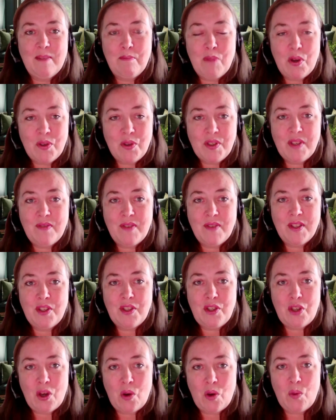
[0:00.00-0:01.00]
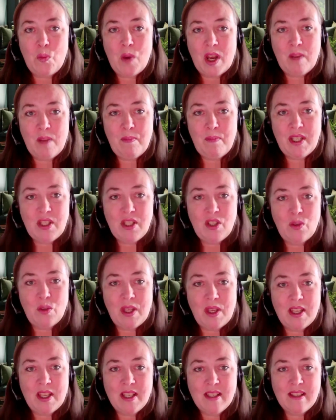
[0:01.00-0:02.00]
most of us don't want to be
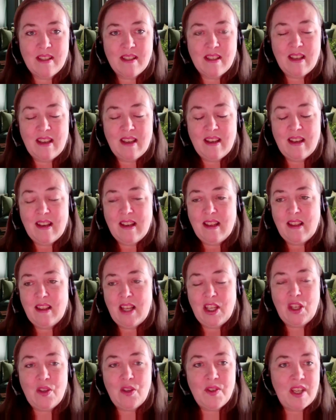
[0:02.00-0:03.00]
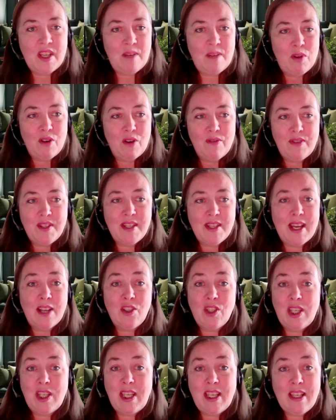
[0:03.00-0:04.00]
doing this. Like you said, Murph, it's
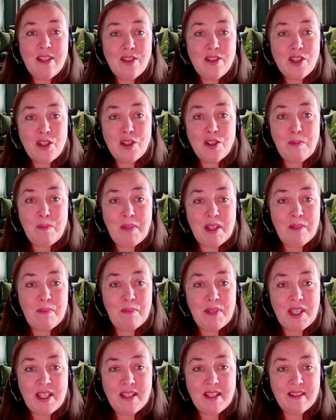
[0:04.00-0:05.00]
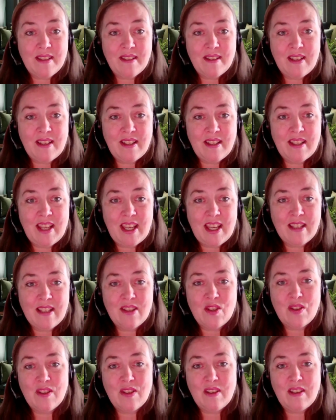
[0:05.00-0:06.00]
actually easier to be at peace.
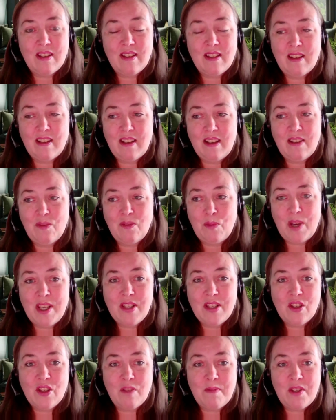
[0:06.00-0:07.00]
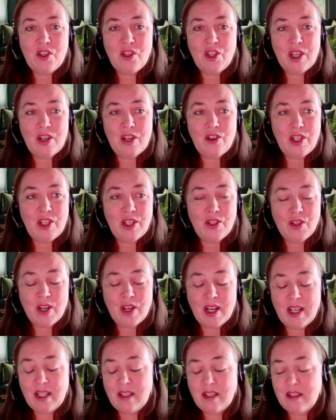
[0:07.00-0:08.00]
It wastes so much energy
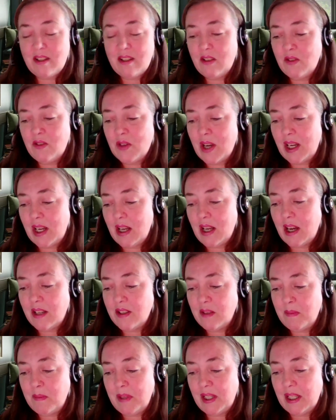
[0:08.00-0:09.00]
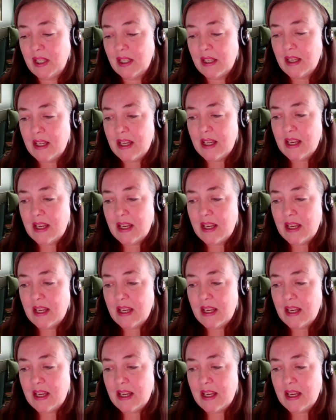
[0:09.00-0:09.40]
trying not to be.